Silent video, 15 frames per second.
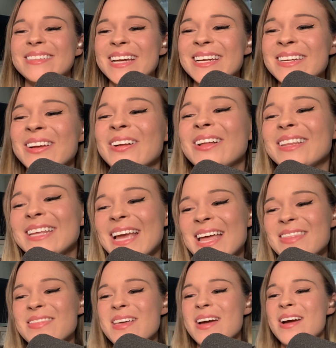technical at the
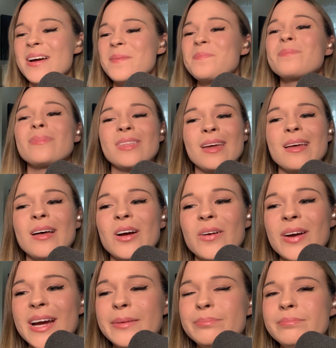end there. All
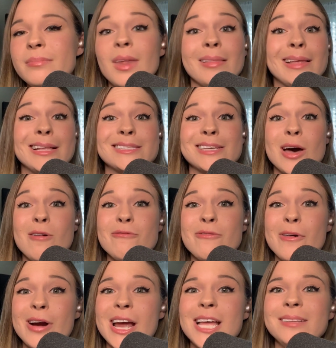right, let's go
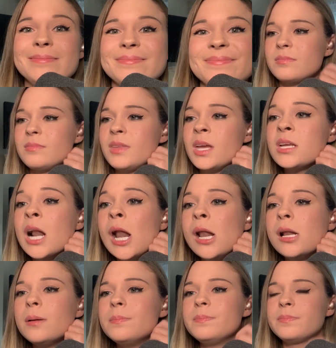for it.
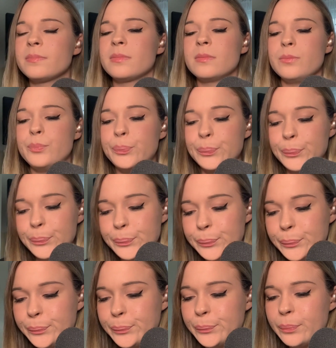
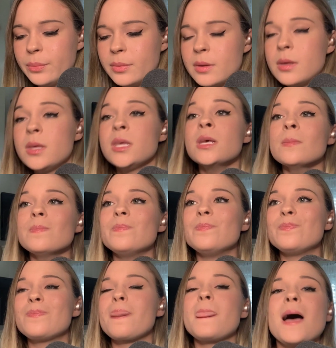I'm
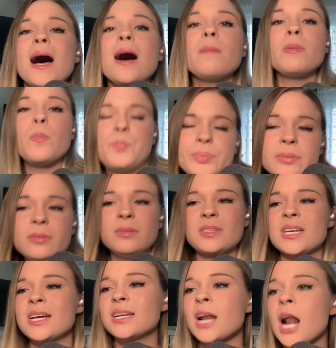a bunt.